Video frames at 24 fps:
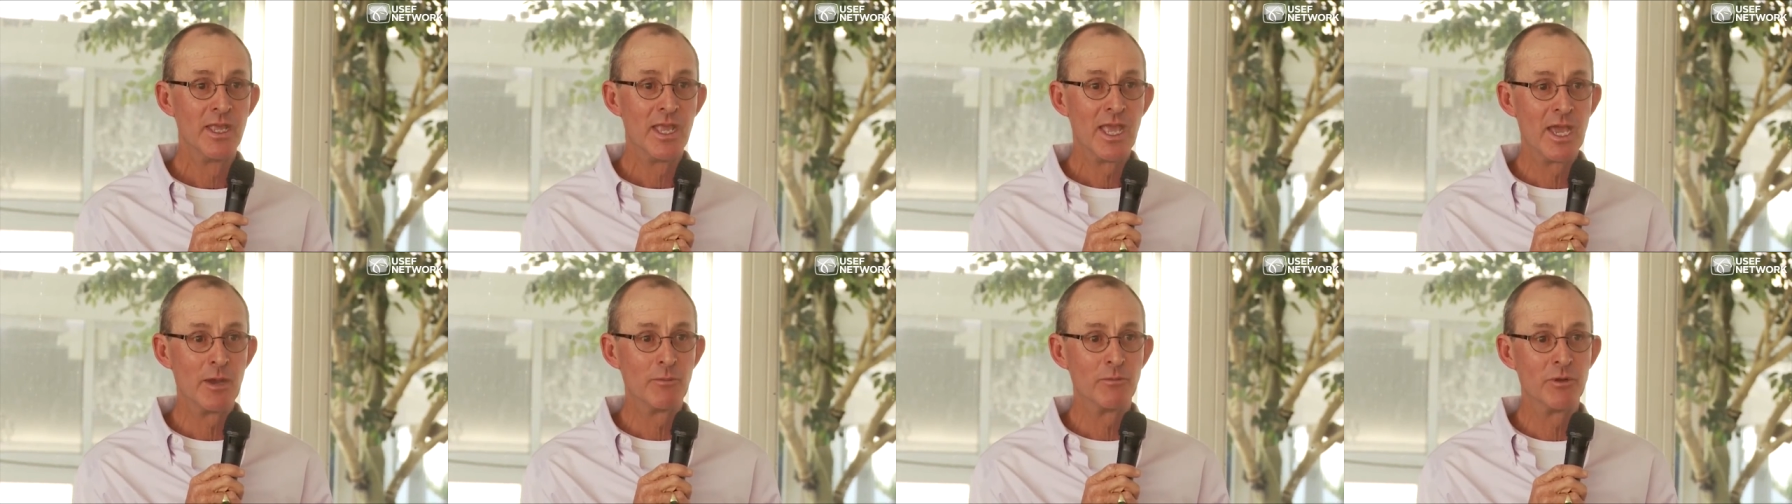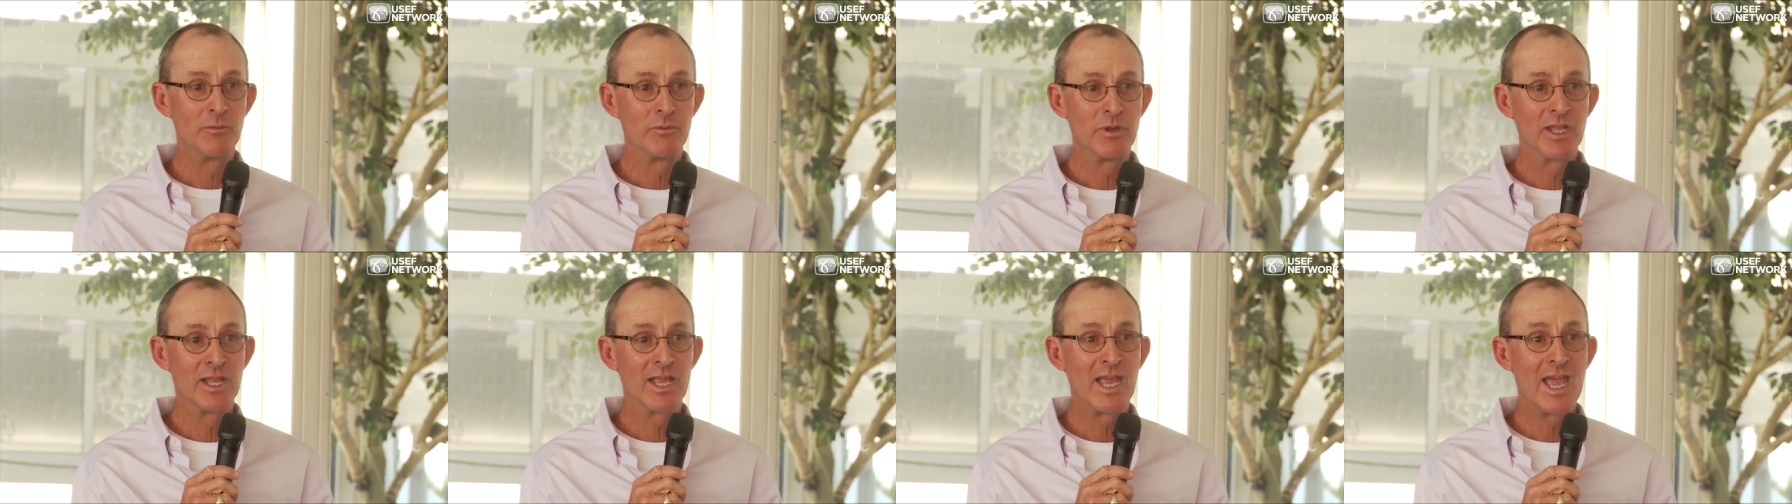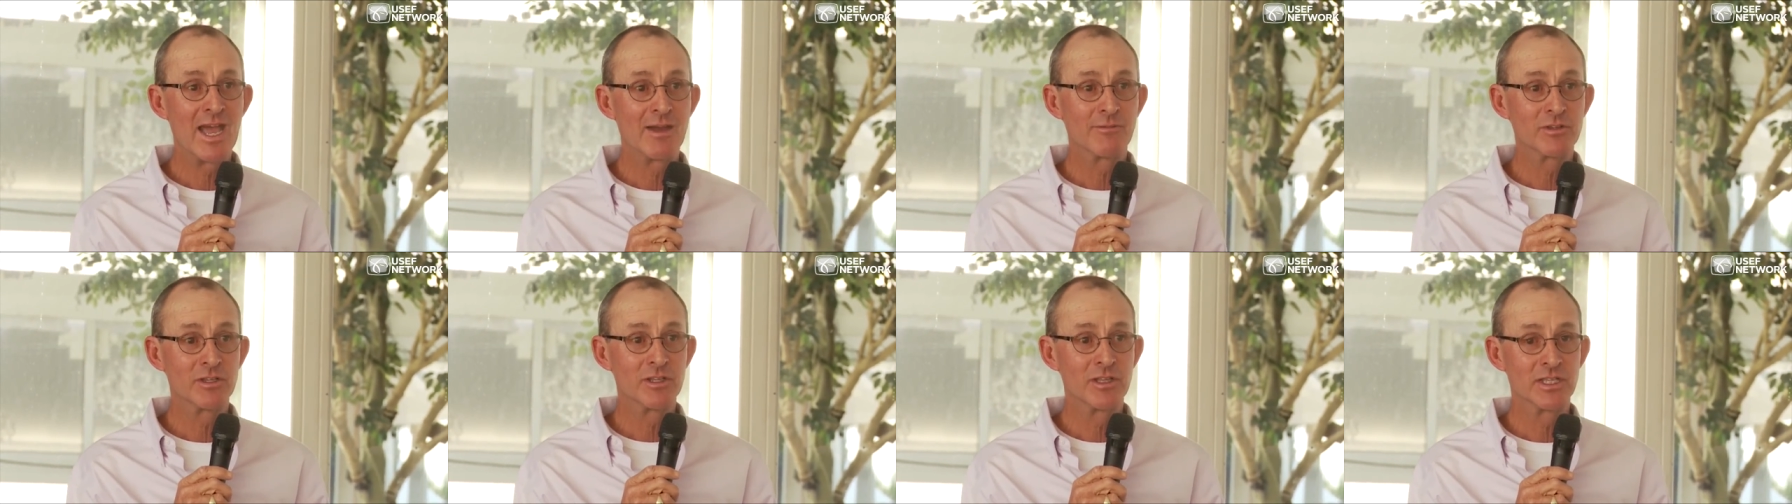and we really
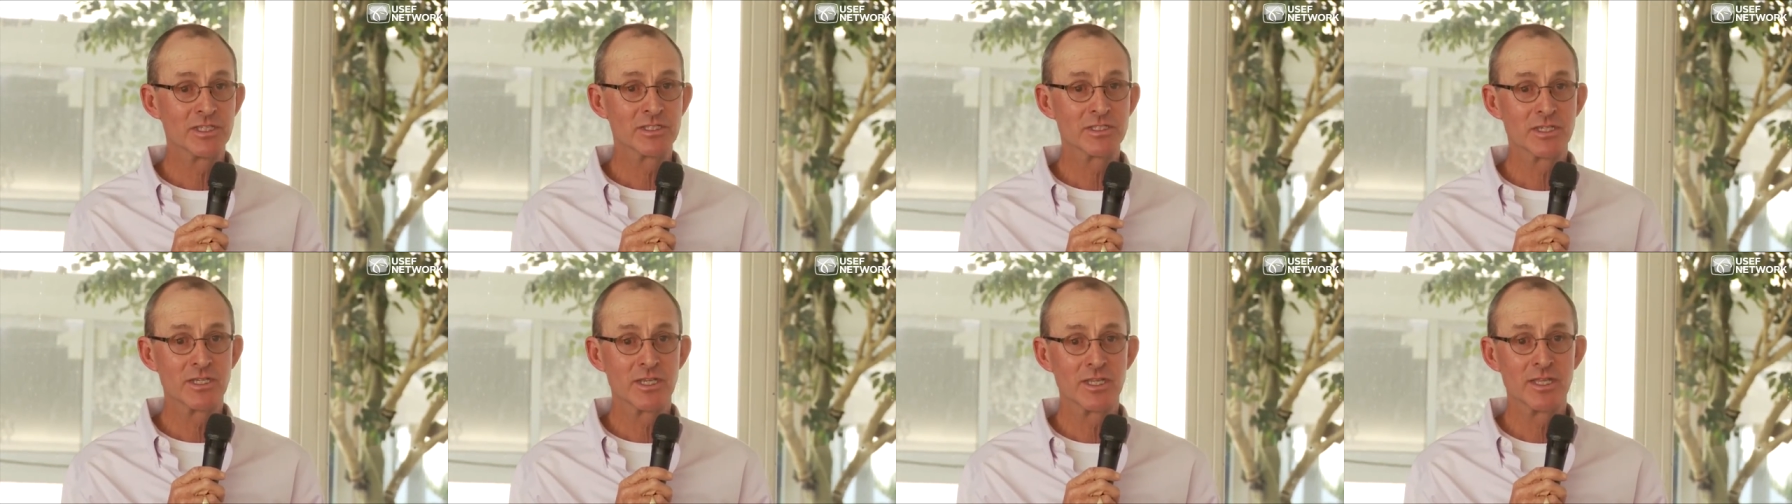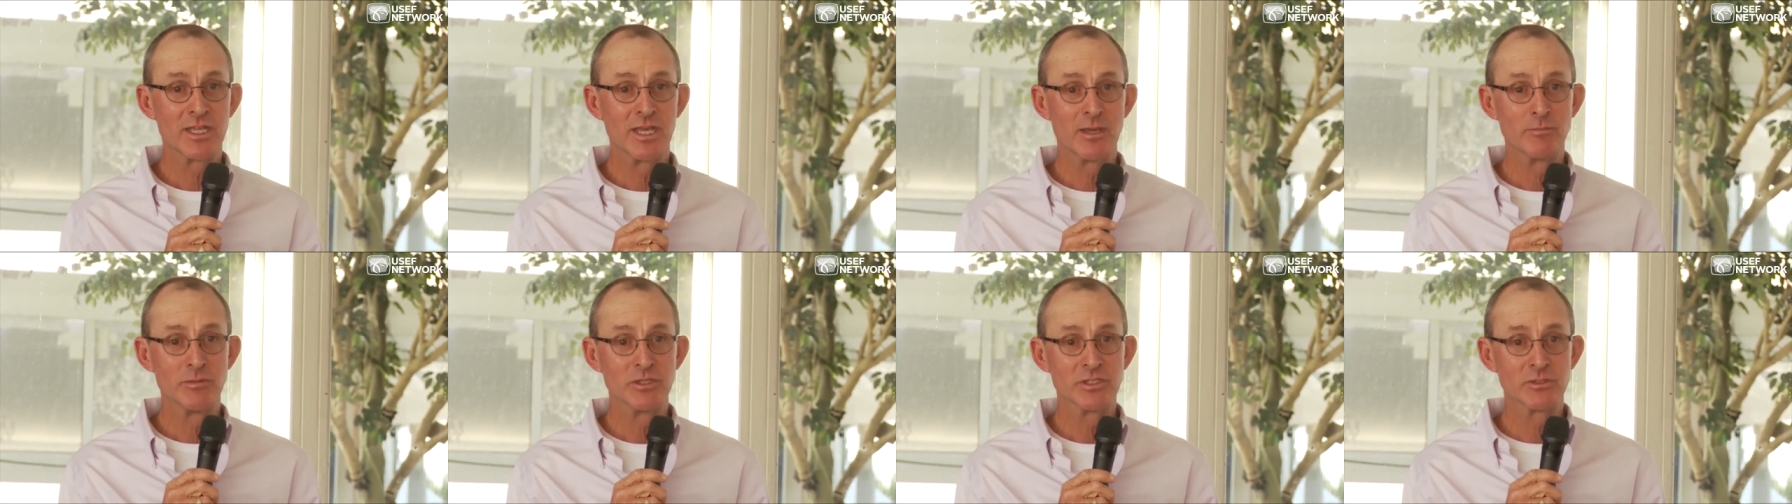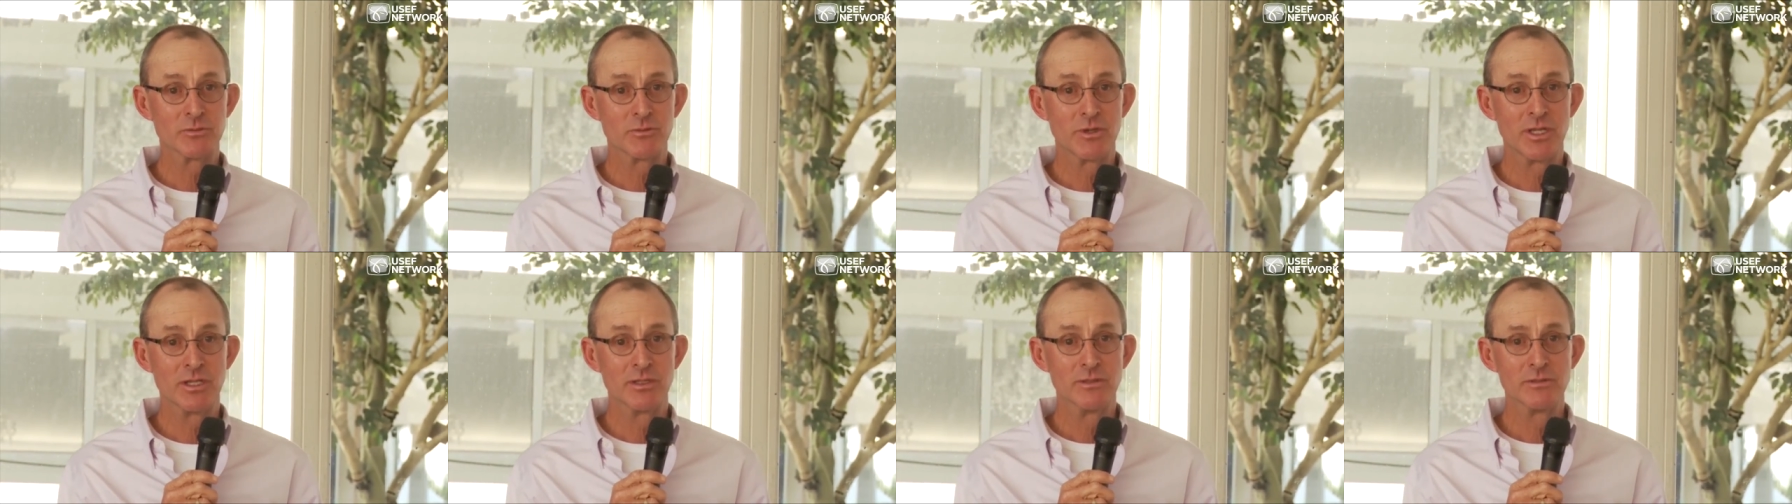have to listen to them as
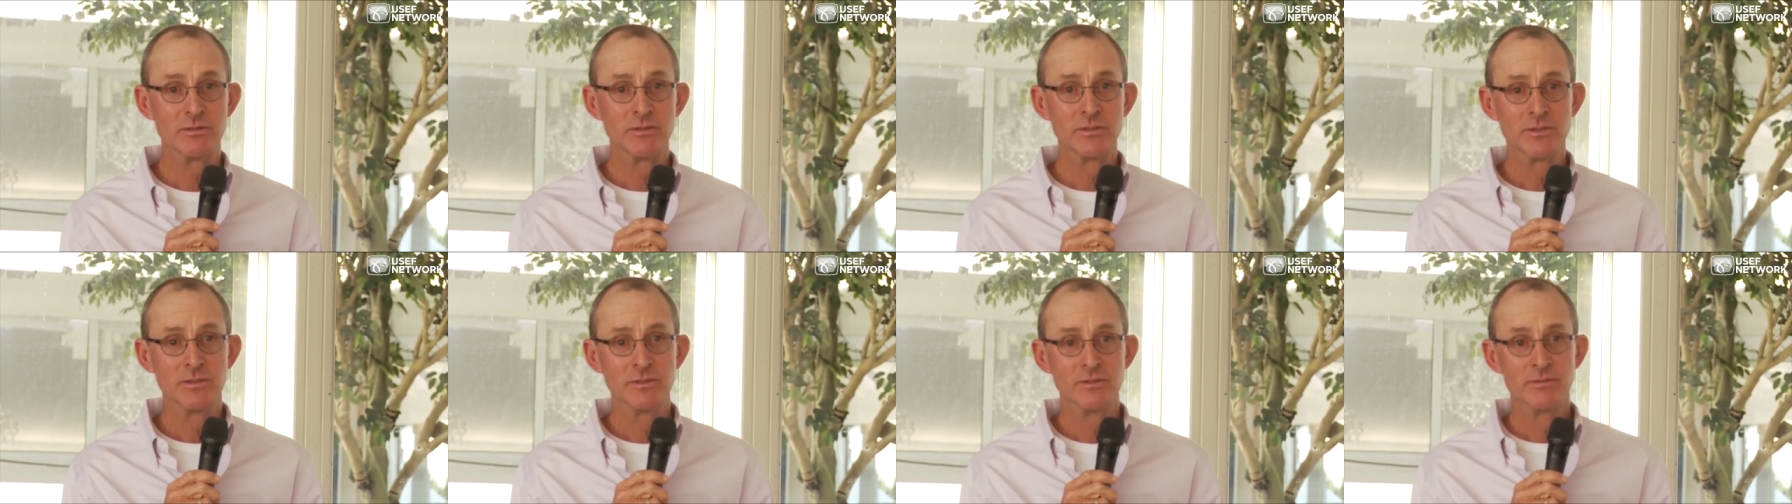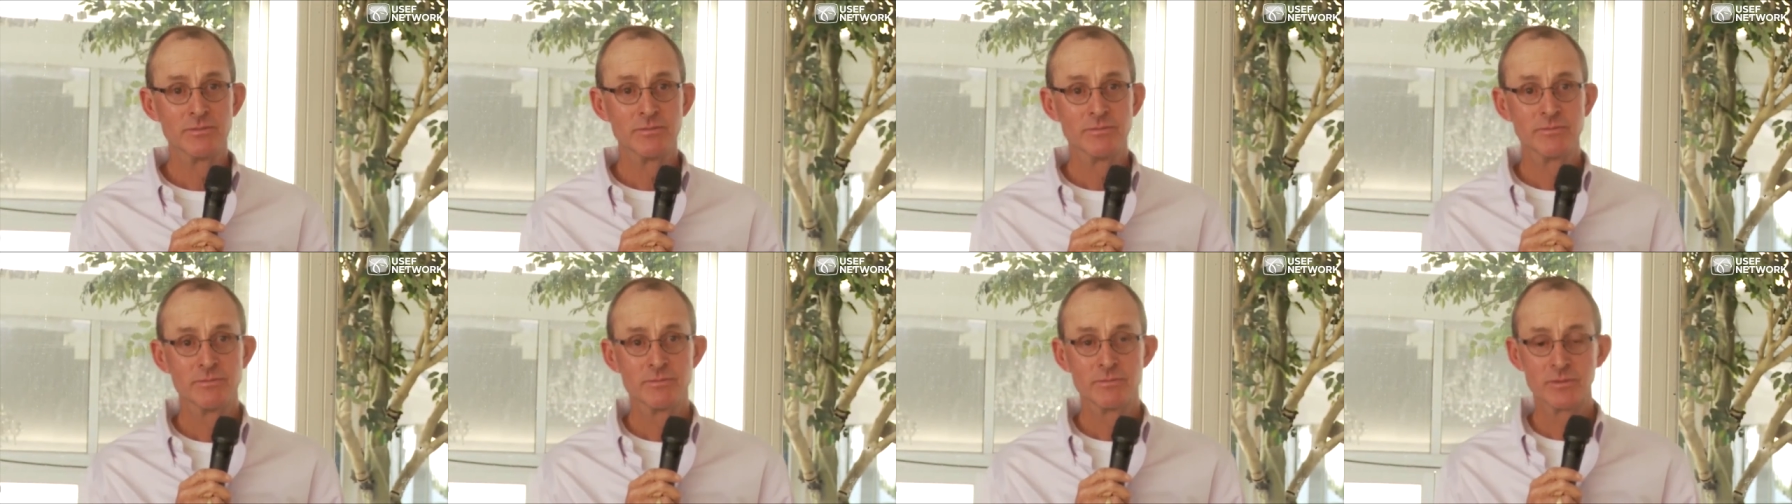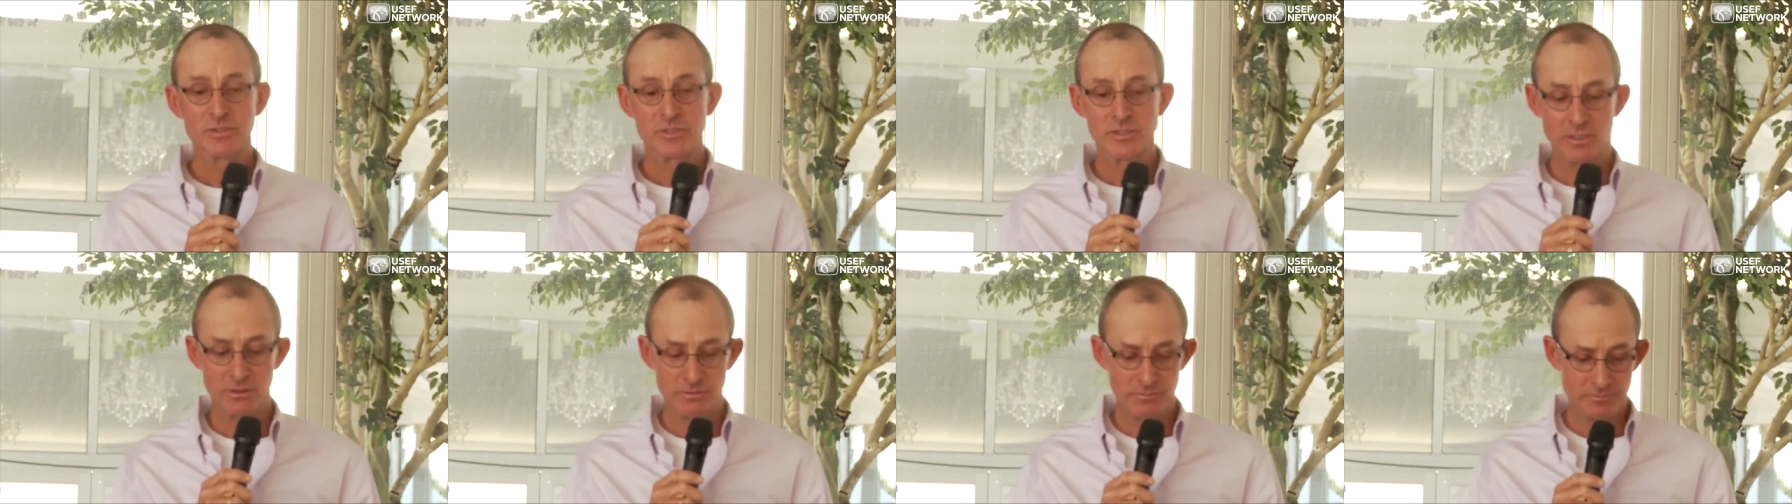well.
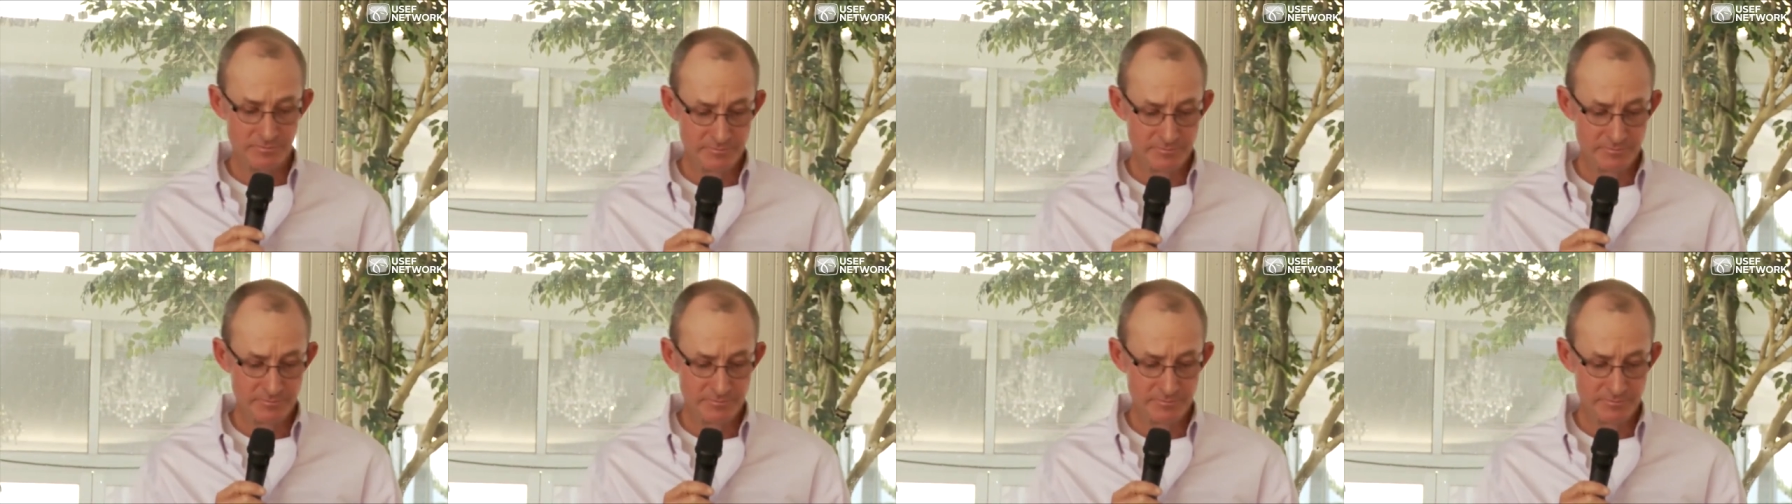So.